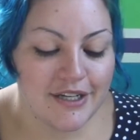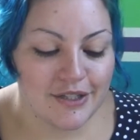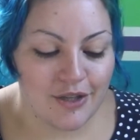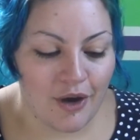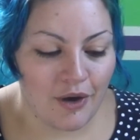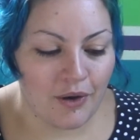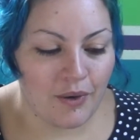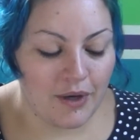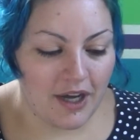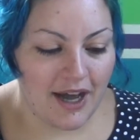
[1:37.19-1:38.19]

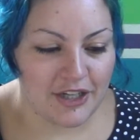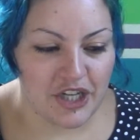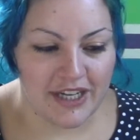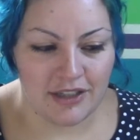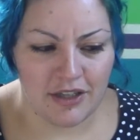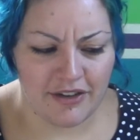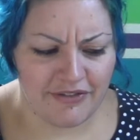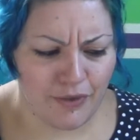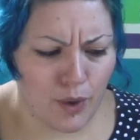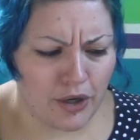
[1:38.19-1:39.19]
So I try to look
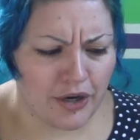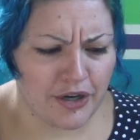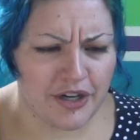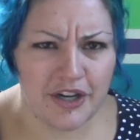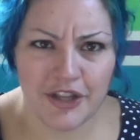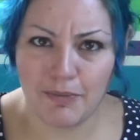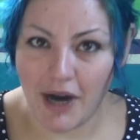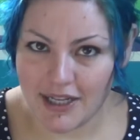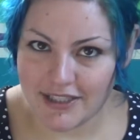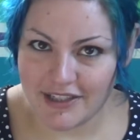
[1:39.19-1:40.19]
for the
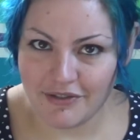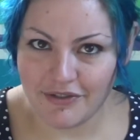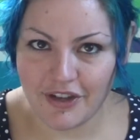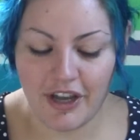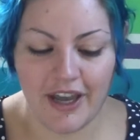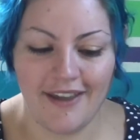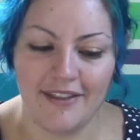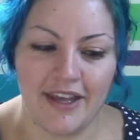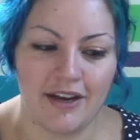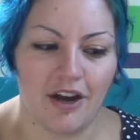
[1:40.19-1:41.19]
positive
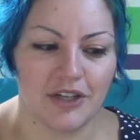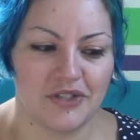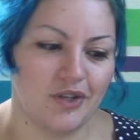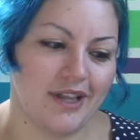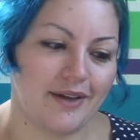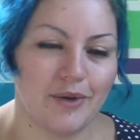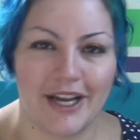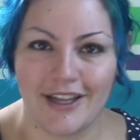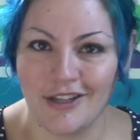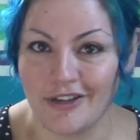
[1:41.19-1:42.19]
and then also like
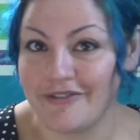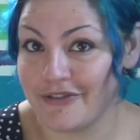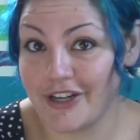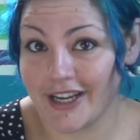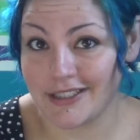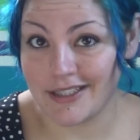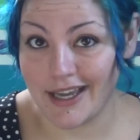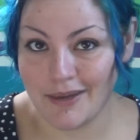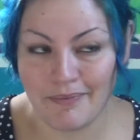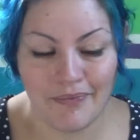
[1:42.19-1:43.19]
what I can learn for next
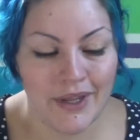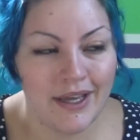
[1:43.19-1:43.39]
time.